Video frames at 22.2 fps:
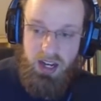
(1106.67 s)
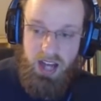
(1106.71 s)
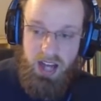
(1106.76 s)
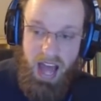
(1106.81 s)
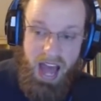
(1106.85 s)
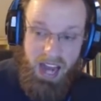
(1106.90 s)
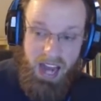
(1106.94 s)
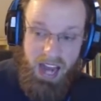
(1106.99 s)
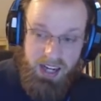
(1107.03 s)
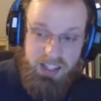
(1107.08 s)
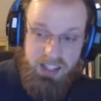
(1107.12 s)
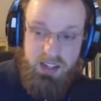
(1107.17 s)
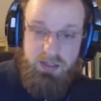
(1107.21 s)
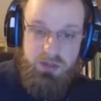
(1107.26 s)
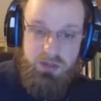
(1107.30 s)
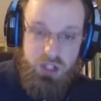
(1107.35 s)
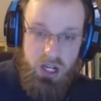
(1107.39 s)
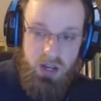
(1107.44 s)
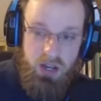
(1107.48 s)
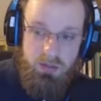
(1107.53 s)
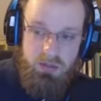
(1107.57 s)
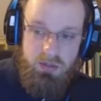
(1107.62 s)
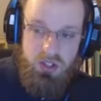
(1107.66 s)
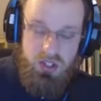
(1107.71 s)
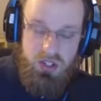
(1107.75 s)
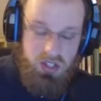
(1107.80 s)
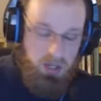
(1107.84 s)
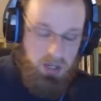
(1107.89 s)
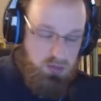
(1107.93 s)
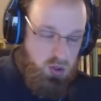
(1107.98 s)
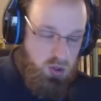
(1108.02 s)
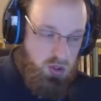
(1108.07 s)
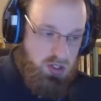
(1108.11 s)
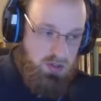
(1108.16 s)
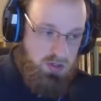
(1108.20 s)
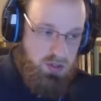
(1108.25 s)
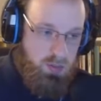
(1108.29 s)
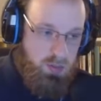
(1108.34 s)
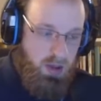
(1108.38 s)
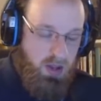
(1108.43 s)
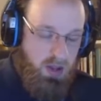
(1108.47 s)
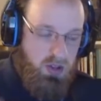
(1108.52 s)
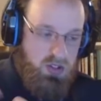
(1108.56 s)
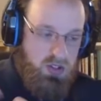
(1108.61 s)
active gems, the same sorts of
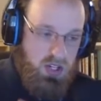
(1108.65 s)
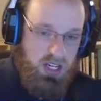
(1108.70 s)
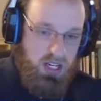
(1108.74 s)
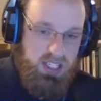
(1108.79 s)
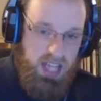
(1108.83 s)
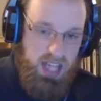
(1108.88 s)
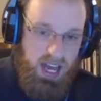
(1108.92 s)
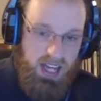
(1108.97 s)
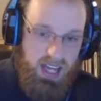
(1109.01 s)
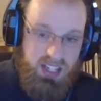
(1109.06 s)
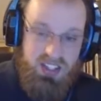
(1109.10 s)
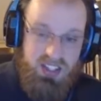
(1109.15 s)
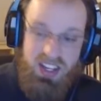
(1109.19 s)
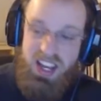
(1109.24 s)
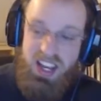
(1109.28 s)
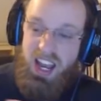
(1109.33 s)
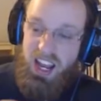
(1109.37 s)
spells and attacks,